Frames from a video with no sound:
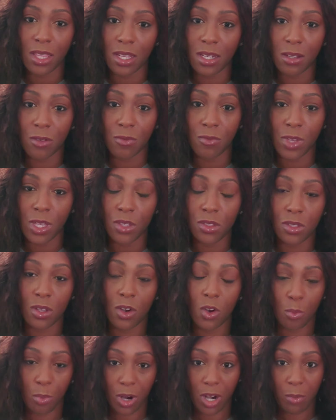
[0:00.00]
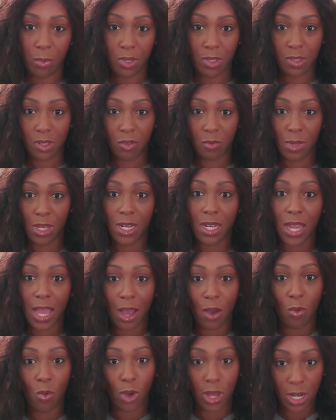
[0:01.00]
That defeats the whole purpose of me
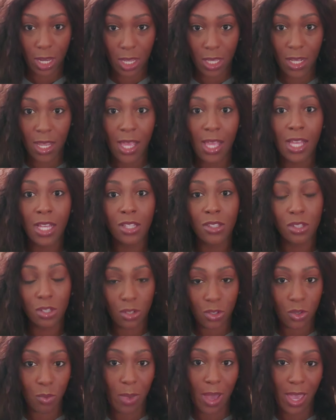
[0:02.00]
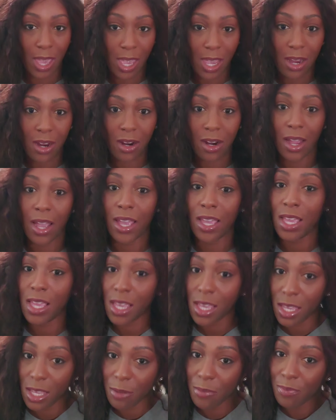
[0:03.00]
not wanting to do my hair,
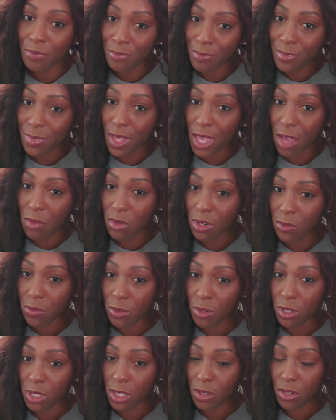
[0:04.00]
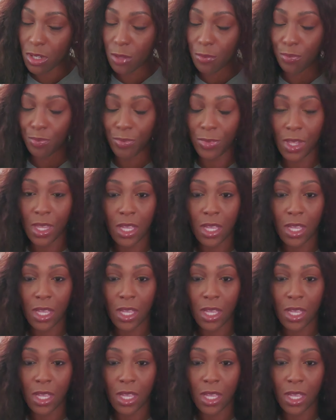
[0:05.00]
i.e. having a full unit.